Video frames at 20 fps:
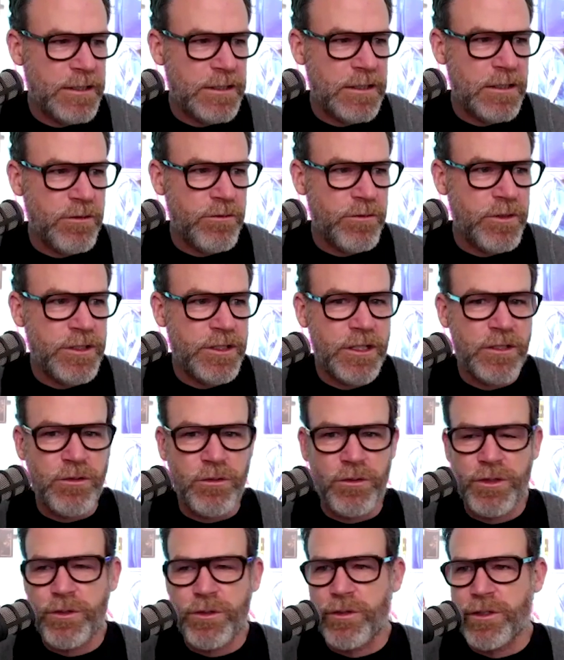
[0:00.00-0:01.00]

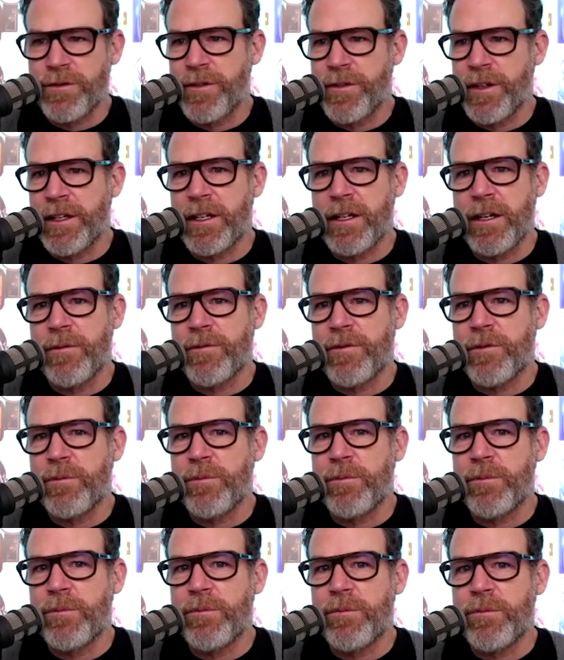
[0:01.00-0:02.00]
residual source of income
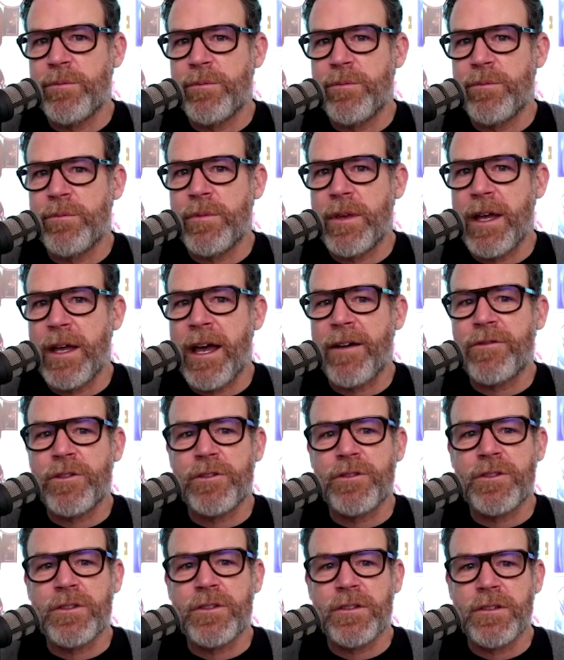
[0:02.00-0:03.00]
from
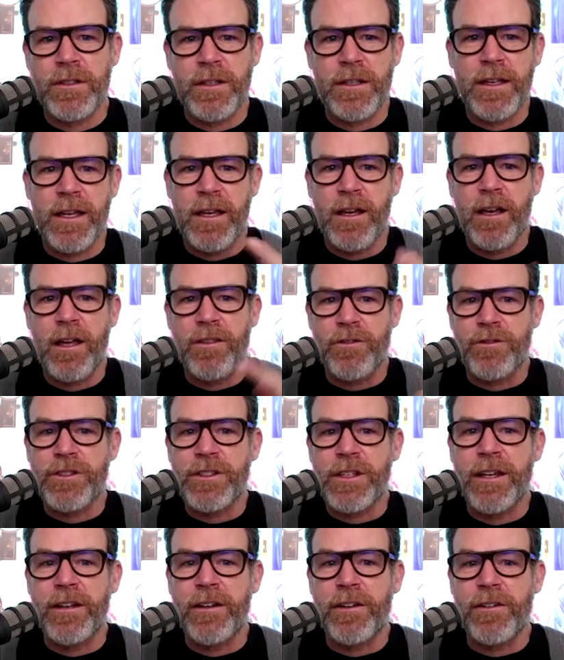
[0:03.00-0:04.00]
after other
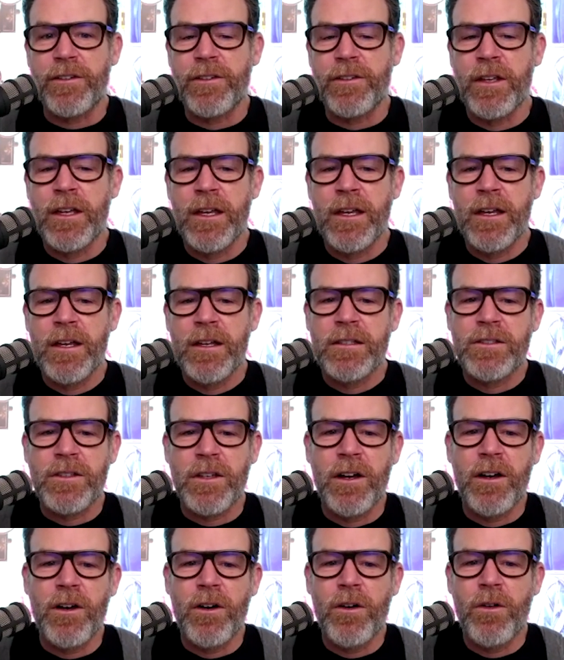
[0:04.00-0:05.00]
sales.
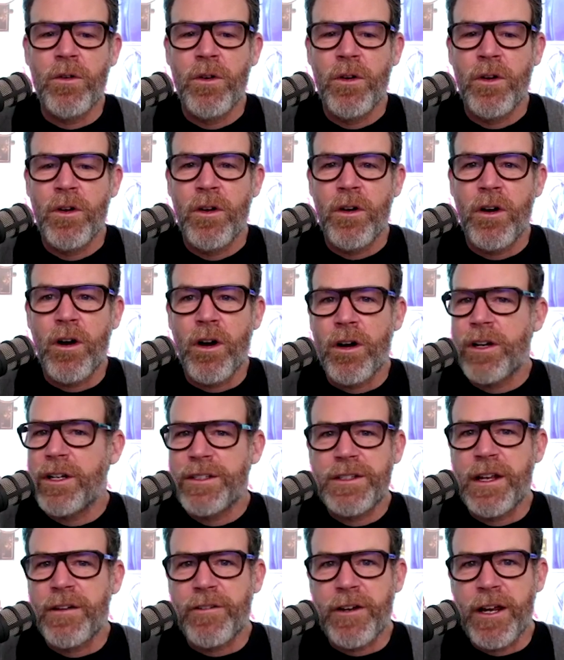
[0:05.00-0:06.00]
So
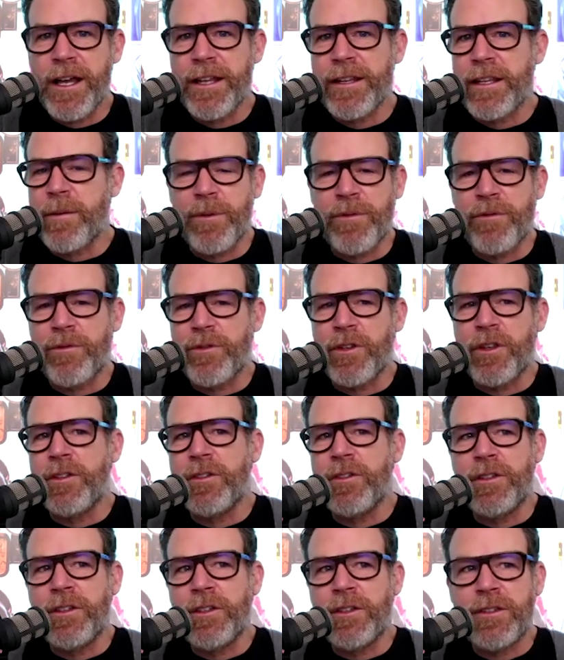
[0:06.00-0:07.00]
artists never had that before.
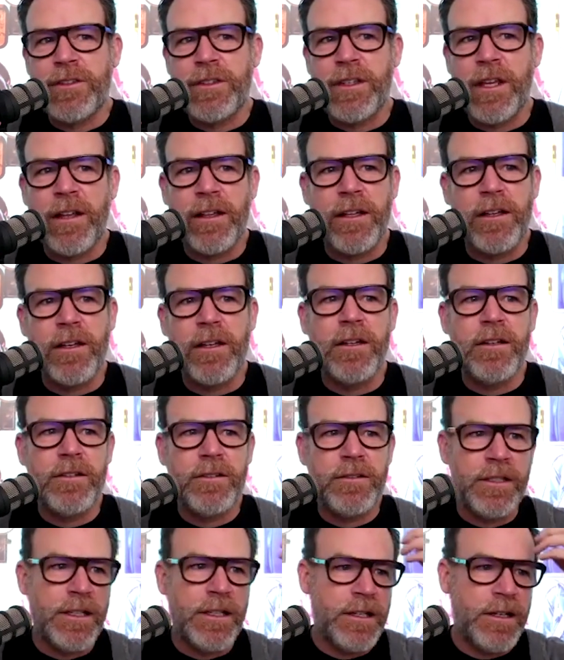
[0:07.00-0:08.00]
You sell
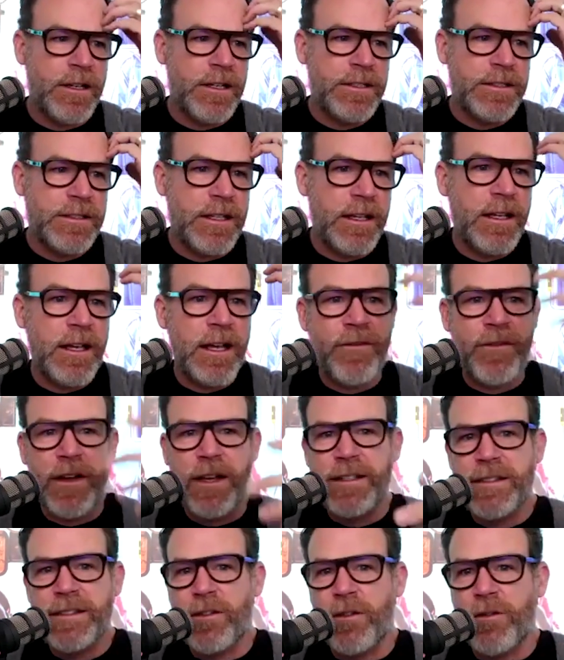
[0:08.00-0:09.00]
if
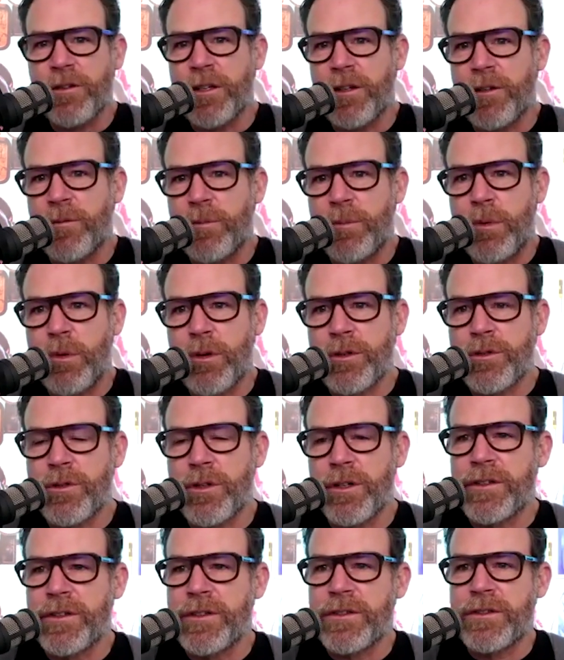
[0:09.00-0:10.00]
I sold a
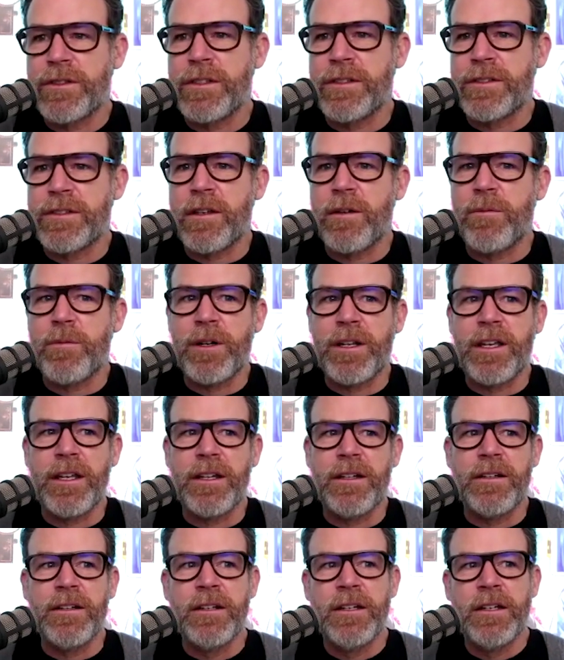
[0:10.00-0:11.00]
portrait to somebody
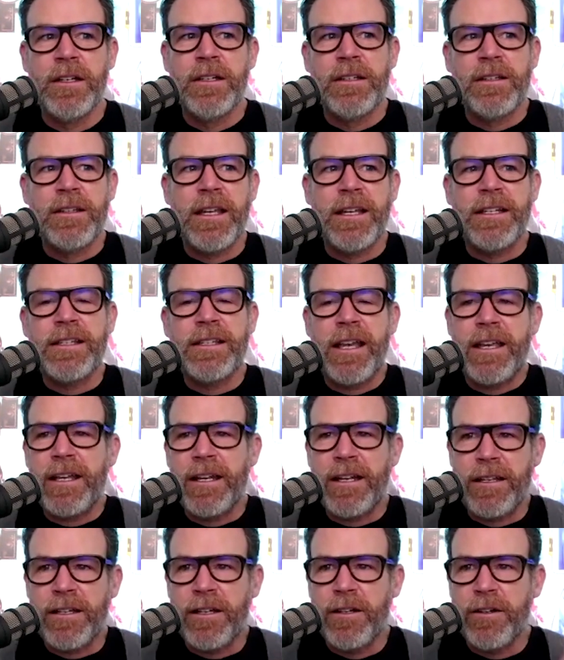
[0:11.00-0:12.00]
and they take
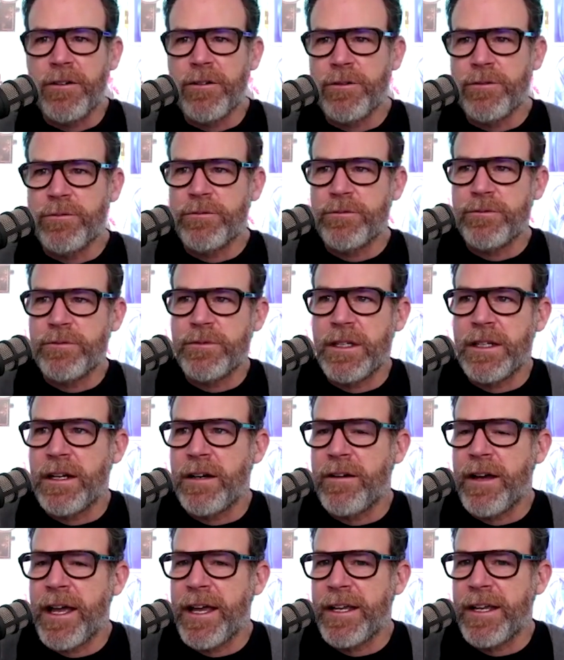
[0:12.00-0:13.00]
it and go,
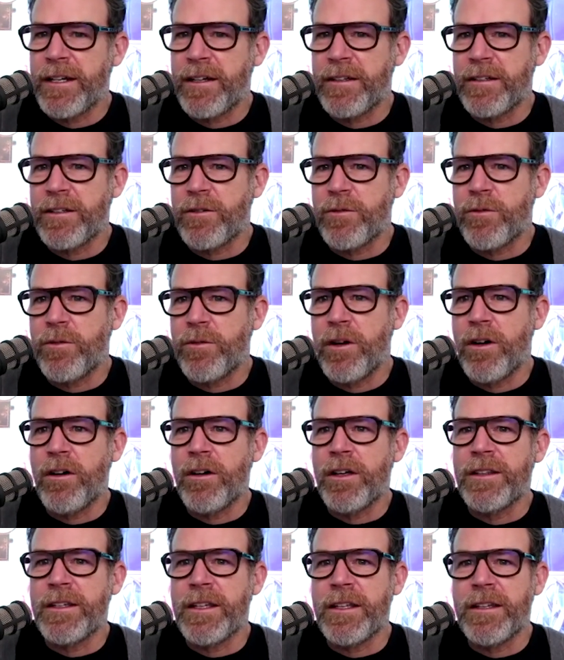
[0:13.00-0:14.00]
hang it on their
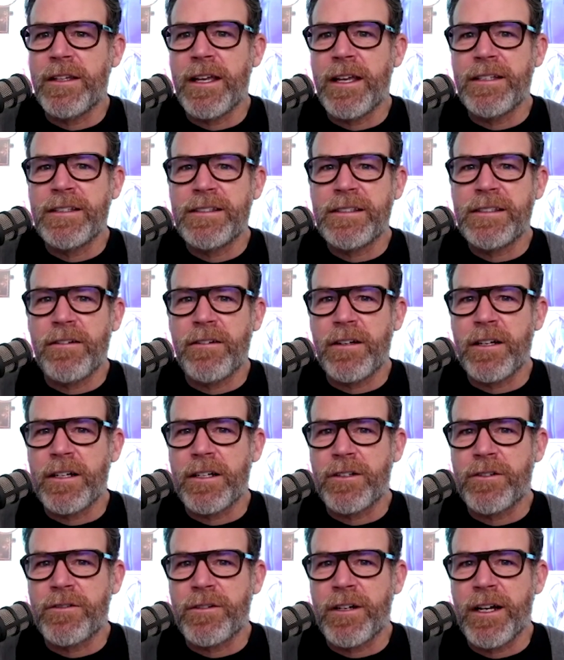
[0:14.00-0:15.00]
wall, and then they sell it at
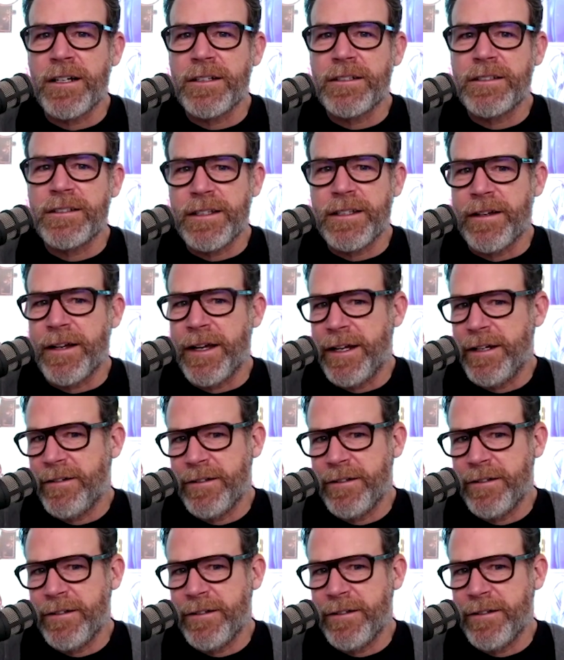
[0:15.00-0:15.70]
a garage sale. I don't